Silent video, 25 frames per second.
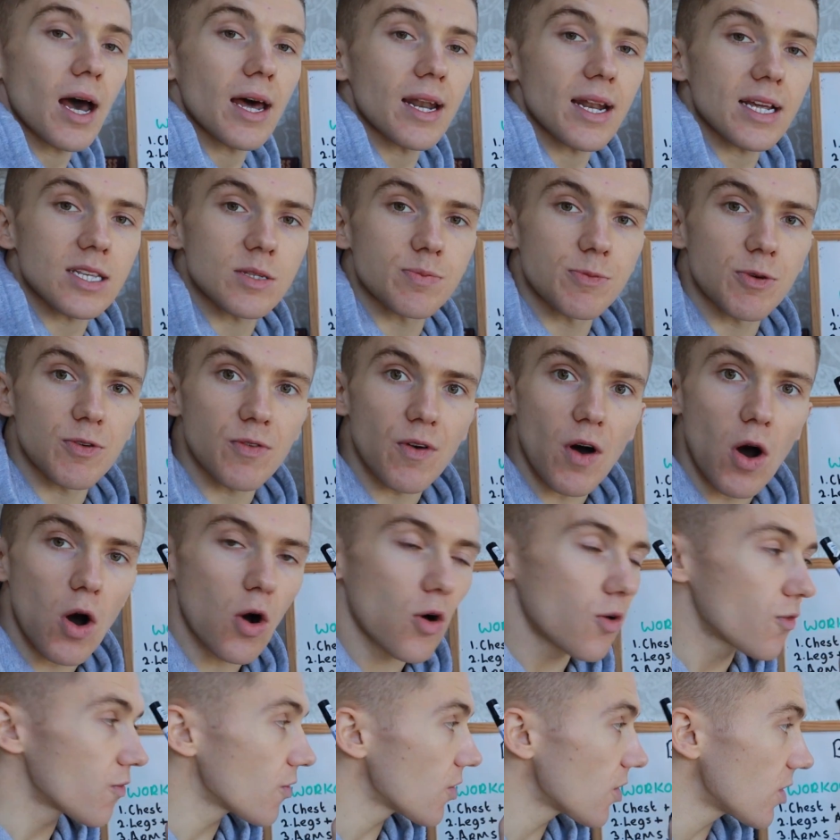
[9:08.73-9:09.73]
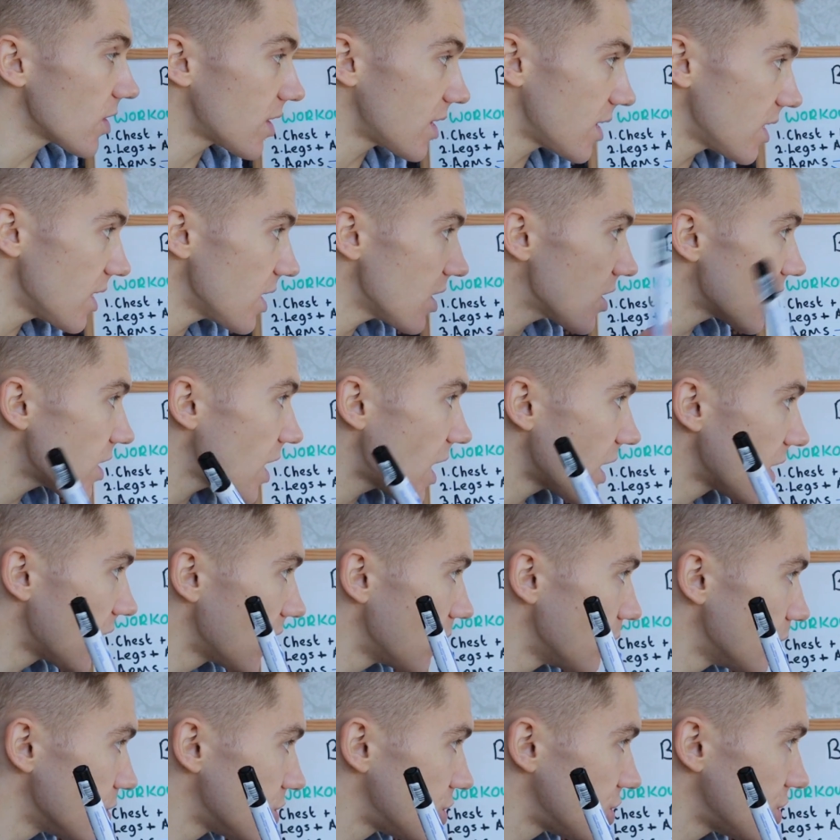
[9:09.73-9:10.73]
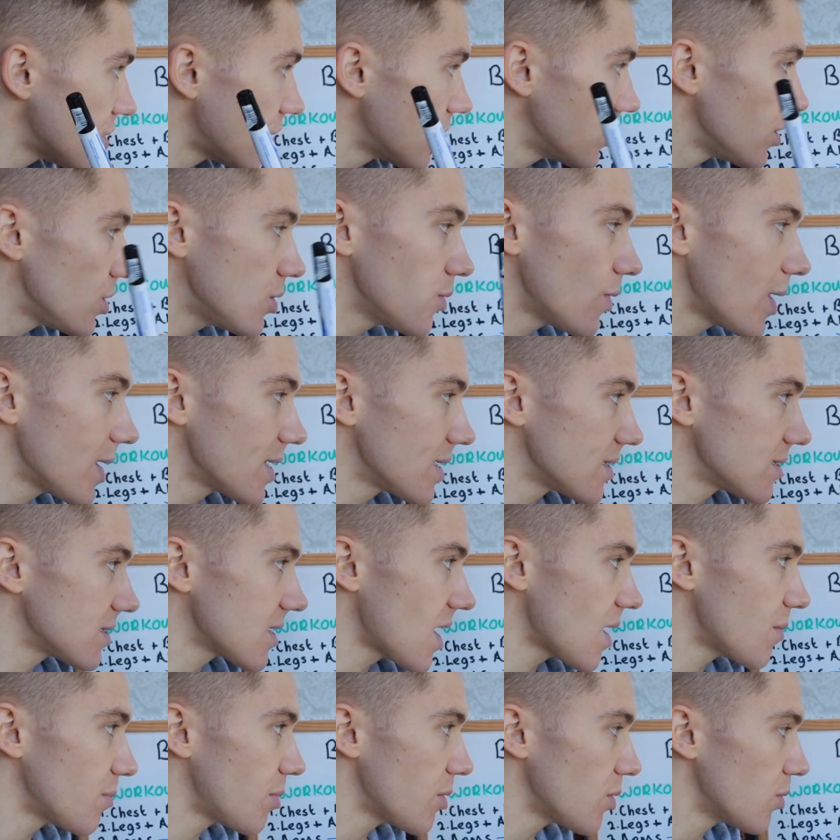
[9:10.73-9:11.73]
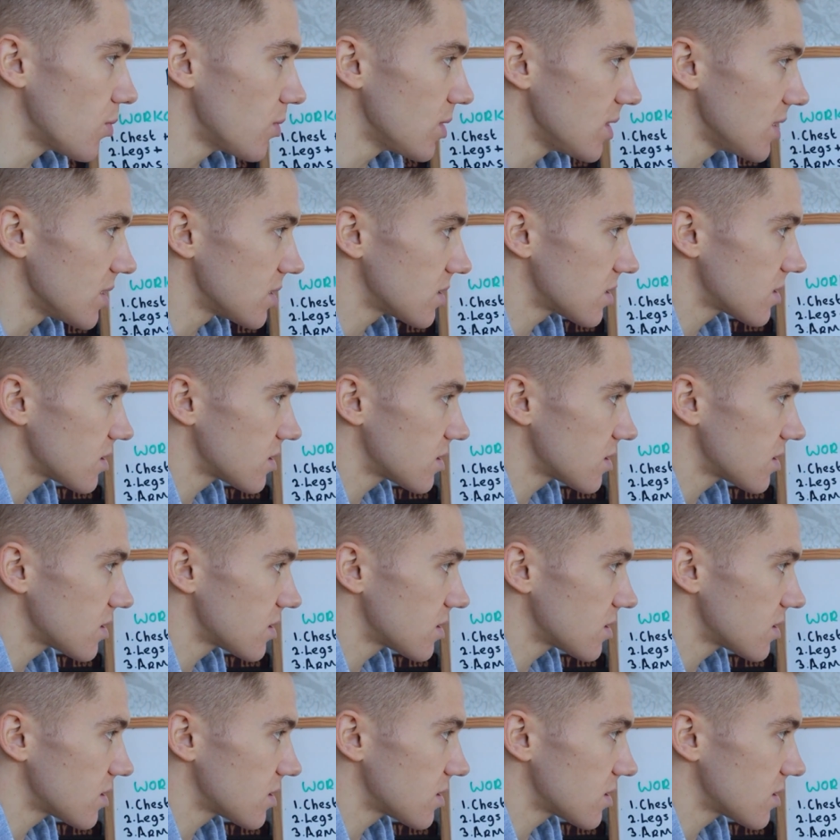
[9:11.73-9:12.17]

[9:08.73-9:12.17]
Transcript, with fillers: And let's move over here and I will show you an example week.